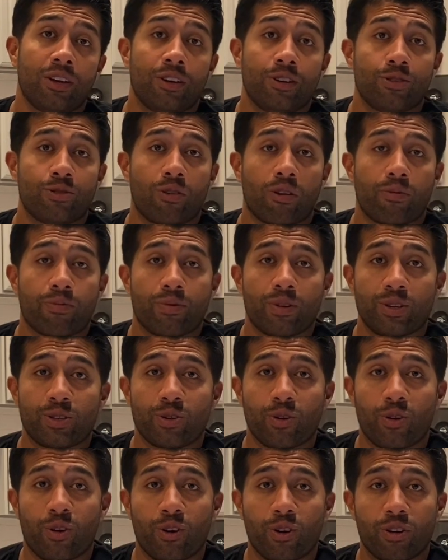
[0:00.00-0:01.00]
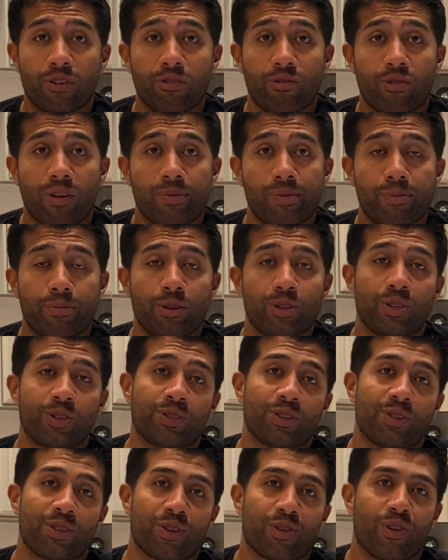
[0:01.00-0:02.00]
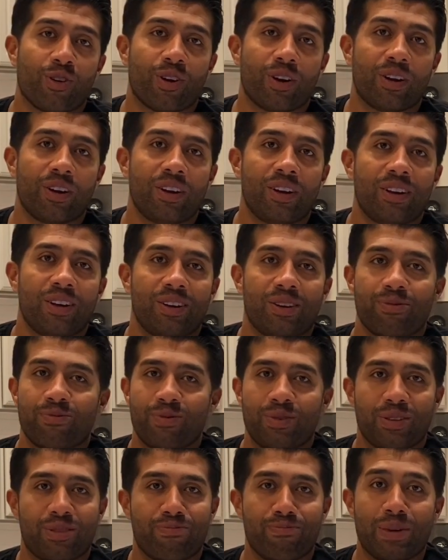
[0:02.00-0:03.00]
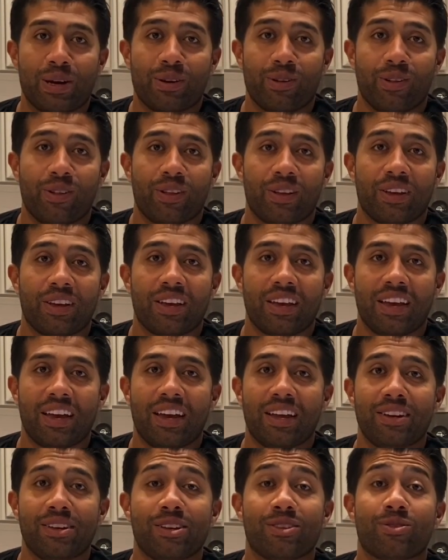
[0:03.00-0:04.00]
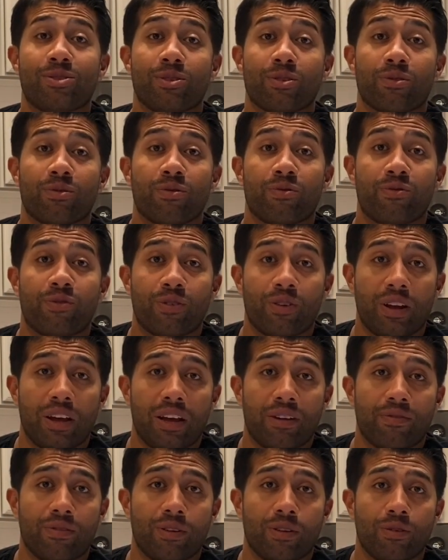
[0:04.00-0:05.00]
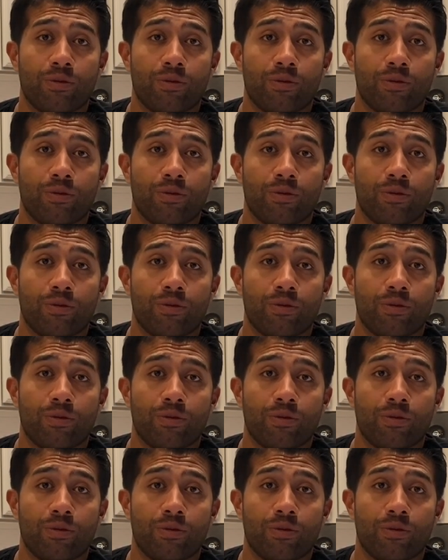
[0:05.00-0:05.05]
So I replaced all the rubber bushings in the car with metal, and it took forever.